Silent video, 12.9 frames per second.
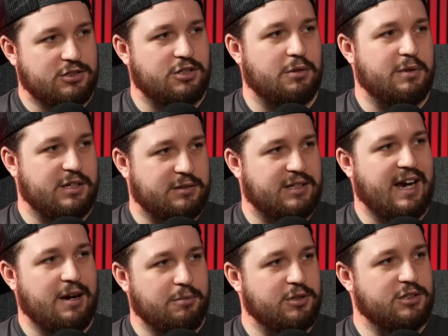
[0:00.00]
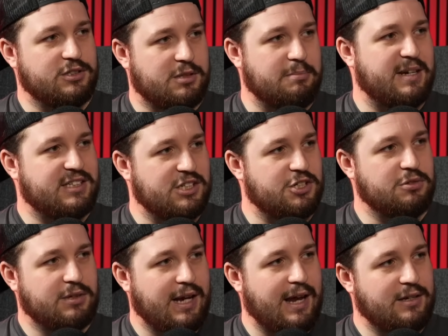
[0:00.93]
So it counters the misses
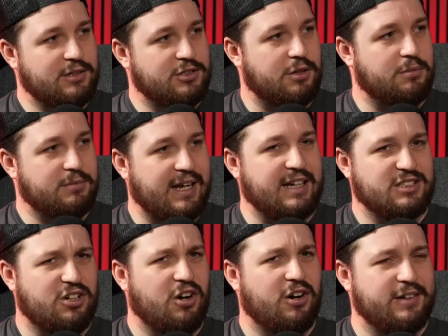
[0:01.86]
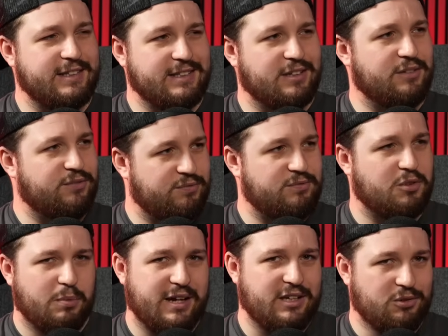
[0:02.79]
you get. So that's kind of
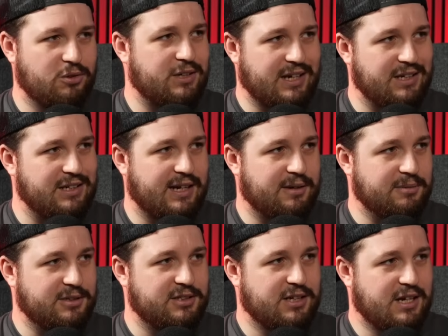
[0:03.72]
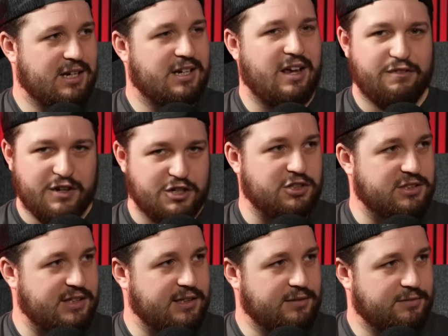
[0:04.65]
the way you look at it now, is efficiency.